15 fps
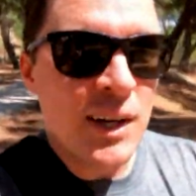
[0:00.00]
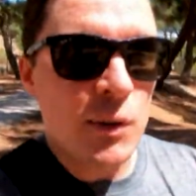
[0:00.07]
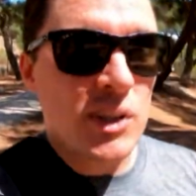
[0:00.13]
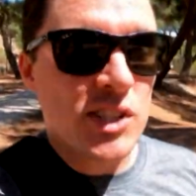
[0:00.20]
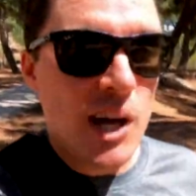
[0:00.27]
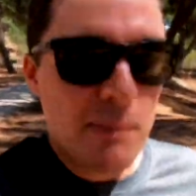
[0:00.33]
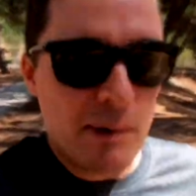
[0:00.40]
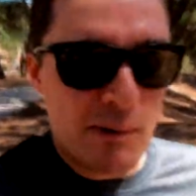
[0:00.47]

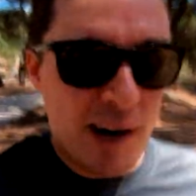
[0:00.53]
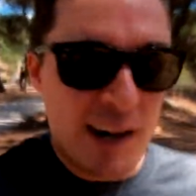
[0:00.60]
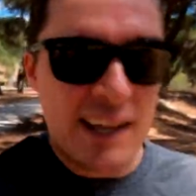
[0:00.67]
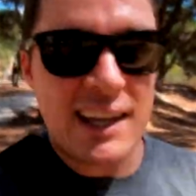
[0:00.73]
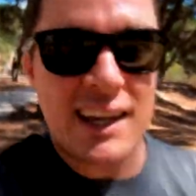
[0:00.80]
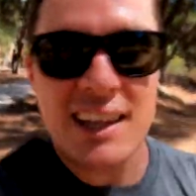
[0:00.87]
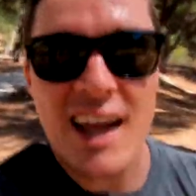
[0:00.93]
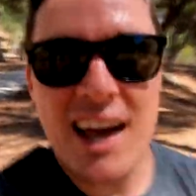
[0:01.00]
which I'll be running
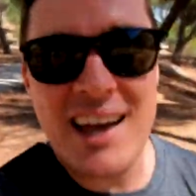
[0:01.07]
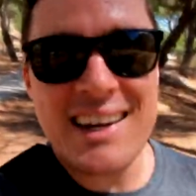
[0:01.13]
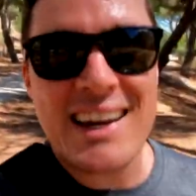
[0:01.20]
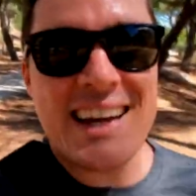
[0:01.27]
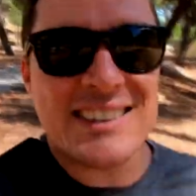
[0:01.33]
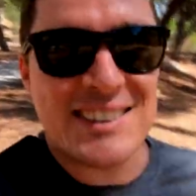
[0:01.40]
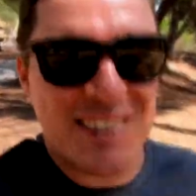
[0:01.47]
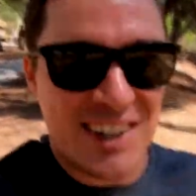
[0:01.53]
in a lion
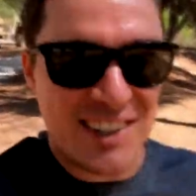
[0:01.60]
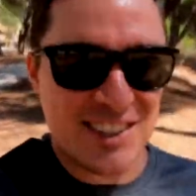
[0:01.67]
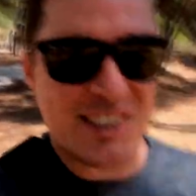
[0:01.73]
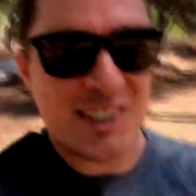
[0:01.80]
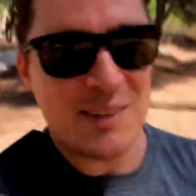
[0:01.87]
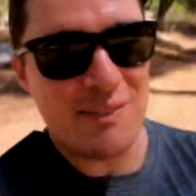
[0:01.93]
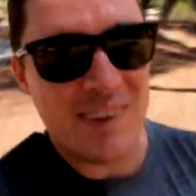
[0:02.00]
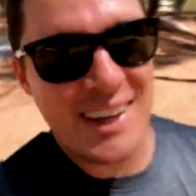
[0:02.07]
dance
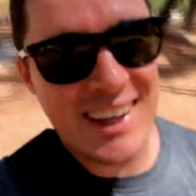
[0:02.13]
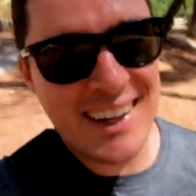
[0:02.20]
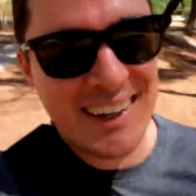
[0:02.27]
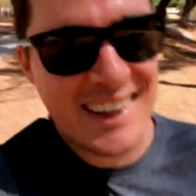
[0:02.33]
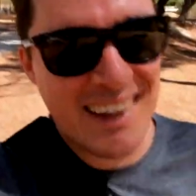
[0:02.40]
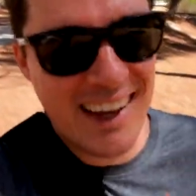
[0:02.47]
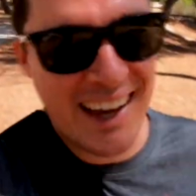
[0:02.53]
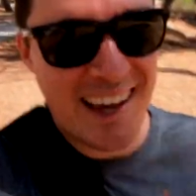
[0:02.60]
costume.
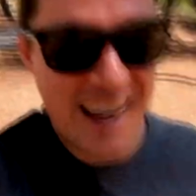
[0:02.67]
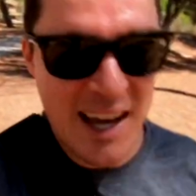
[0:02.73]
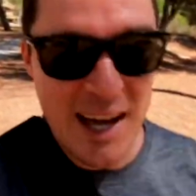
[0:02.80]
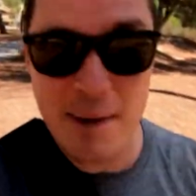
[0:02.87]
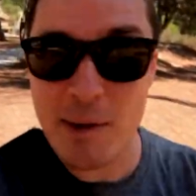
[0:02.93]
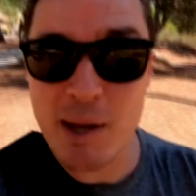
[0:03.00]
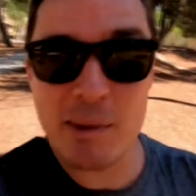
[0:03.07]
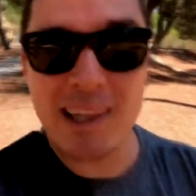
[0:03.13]

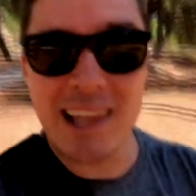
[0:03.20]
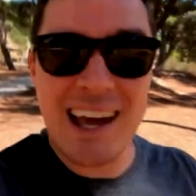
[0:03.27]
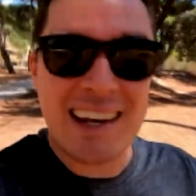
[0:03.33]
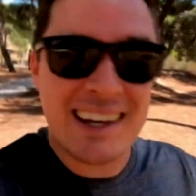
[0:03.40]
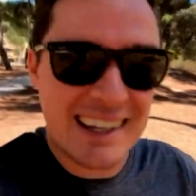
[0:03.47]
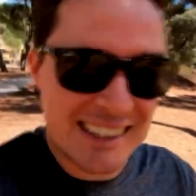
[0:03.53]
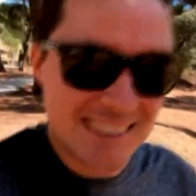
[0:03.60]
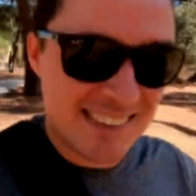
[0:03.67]
And I'm gonna be
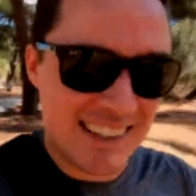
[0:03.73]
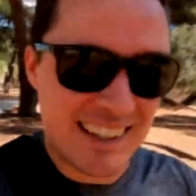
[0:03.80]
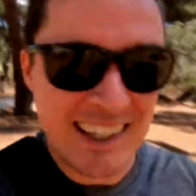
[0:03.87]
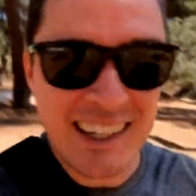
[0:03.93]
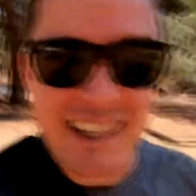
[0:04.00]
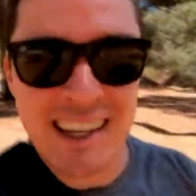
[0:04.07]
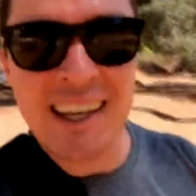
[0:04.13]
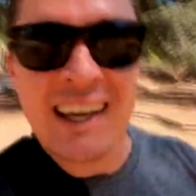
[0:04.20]
landing in
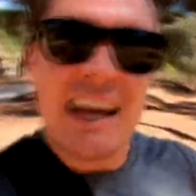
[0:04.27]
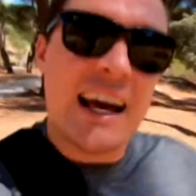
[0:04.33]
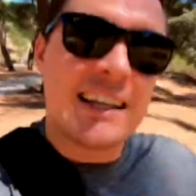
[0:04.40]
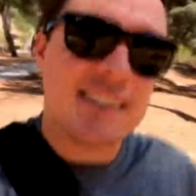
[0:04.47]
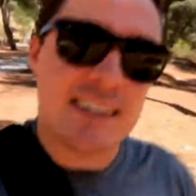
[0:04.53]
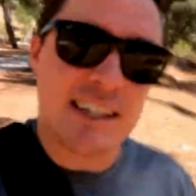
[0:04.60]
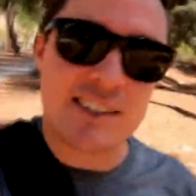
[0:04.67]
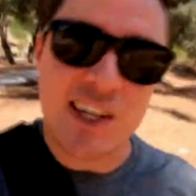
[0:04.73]
Sydney
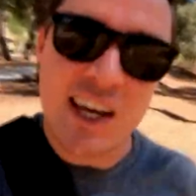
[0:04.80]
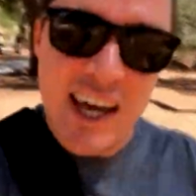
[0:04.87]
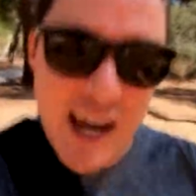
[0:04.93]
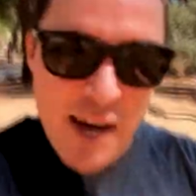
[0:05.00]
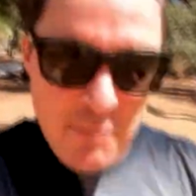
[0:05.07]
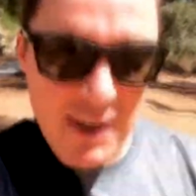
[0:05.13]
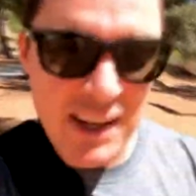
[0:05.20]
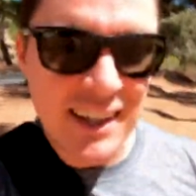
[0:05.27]
at 6
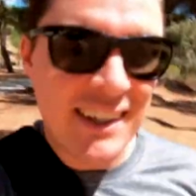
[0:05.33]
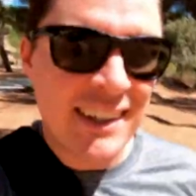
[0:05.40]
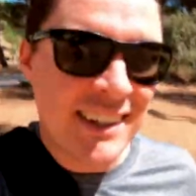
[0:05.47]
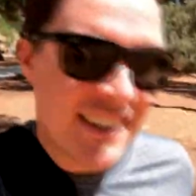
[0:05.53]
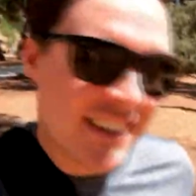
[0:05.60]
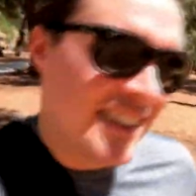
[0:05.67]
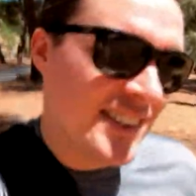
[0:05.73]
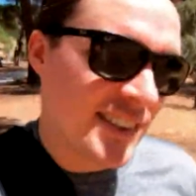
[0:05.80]
a.m.
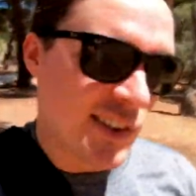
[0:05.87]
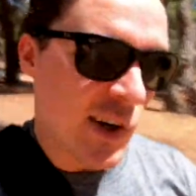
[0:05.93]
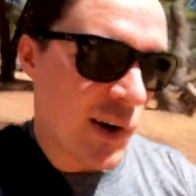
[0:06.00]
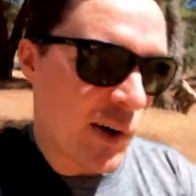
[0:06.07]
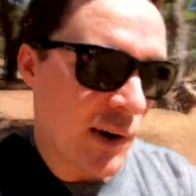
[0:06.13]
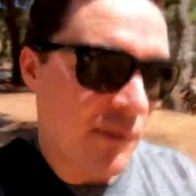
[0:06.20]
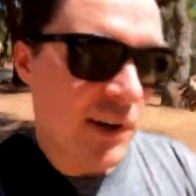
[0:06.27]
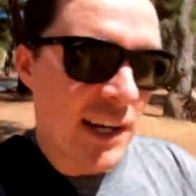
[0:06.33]

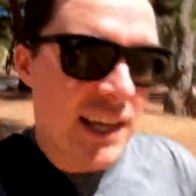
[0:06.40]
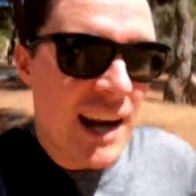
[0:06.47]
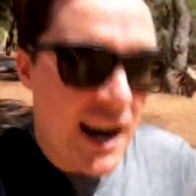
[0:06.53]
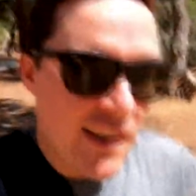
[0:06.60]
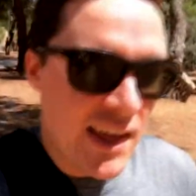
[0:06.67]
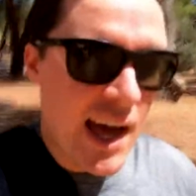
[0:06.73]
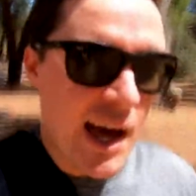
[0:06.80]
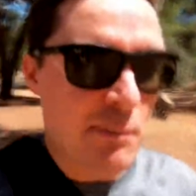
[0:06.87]
So I've gotta get out
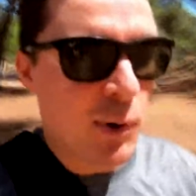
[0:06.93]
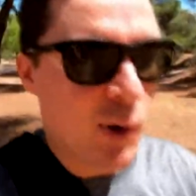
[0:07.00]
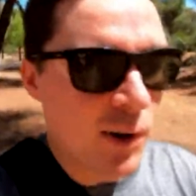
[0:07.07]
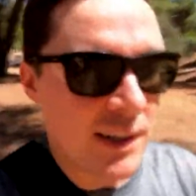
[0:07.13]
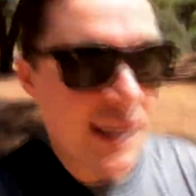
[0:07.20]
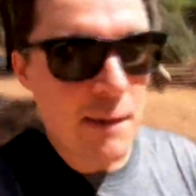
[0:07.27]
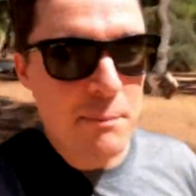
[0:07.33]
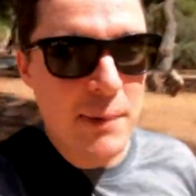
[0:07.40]
of the
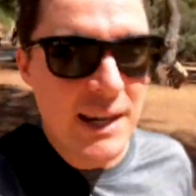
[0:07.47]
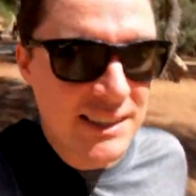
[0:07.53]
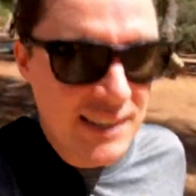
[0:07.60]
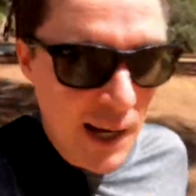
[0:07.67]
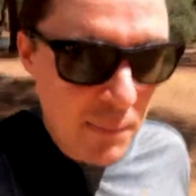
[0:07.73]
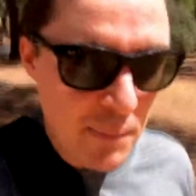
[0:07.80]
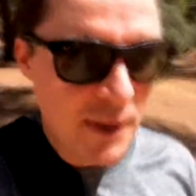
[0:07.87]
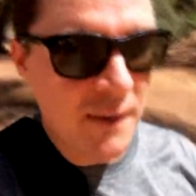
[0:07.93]
airport, get picked
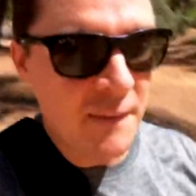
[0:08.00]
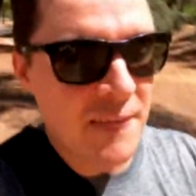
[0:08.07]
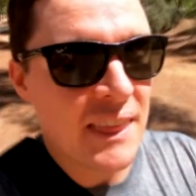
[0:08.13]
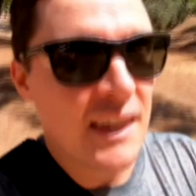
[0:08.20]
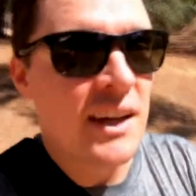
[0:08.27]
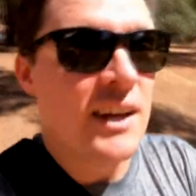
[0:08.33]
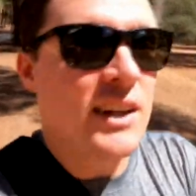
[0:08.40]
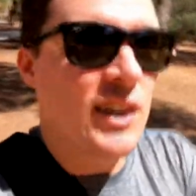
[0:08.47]
up,
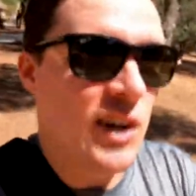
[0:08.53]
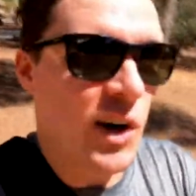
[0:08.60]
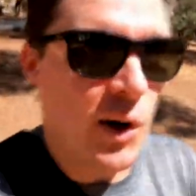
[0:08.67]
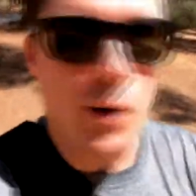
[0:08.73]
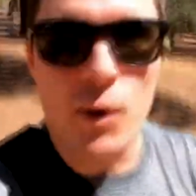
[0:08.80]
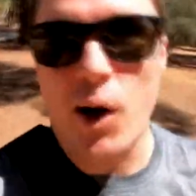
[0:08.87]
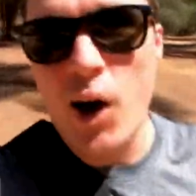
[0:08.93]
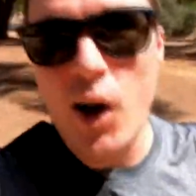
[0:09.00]

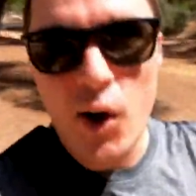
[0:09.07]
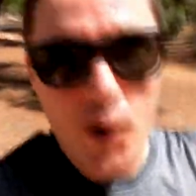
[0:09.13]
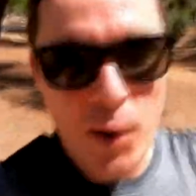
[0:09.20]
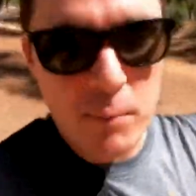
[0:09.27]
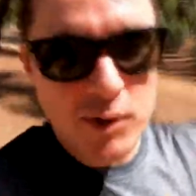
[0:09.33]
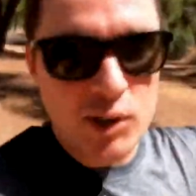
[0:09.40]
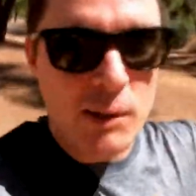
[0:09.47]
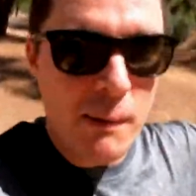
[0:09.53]
go
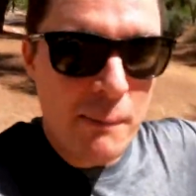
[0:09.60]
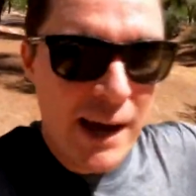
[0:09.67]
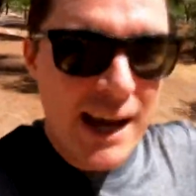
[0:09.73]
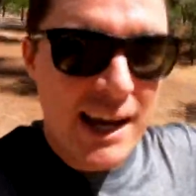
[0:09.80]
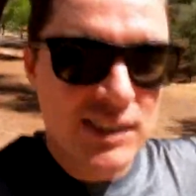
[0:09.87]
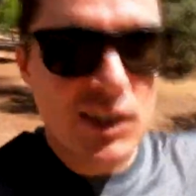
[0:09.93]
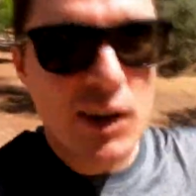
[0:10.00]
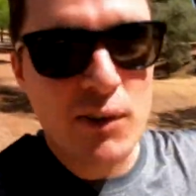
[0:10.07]
home, drop my
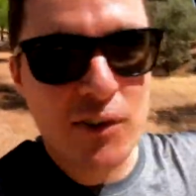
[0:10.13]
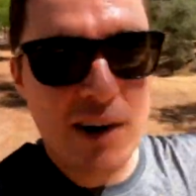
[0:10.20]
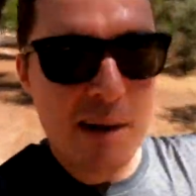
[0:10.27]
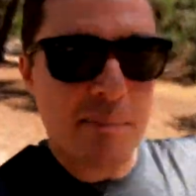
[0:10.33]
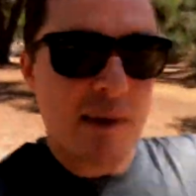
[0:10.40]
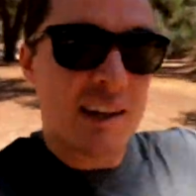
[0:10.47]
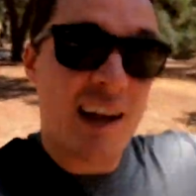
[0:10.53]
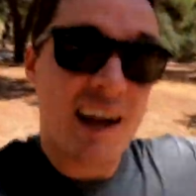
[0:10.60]
bags off,
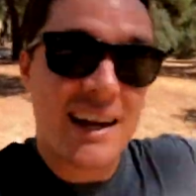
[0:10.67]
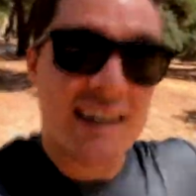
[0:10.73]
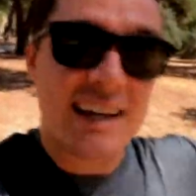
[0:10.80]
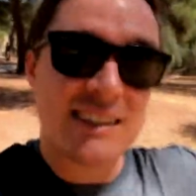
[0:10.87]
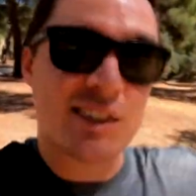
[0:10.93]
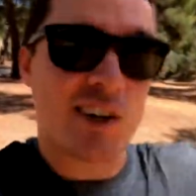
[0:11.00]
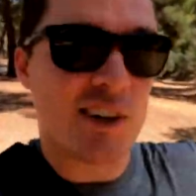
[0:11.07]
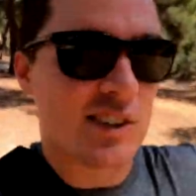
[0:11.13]
grab my lion
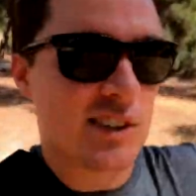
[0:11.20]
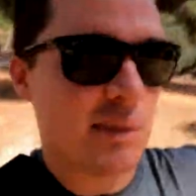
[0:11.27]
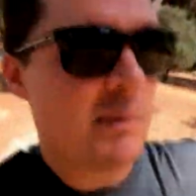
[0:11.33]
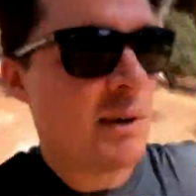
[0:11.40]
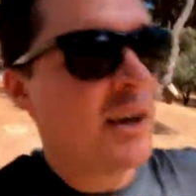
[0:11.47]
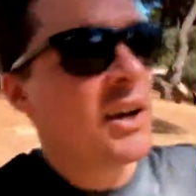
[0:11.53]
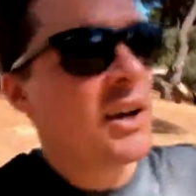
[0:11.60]
dance costume,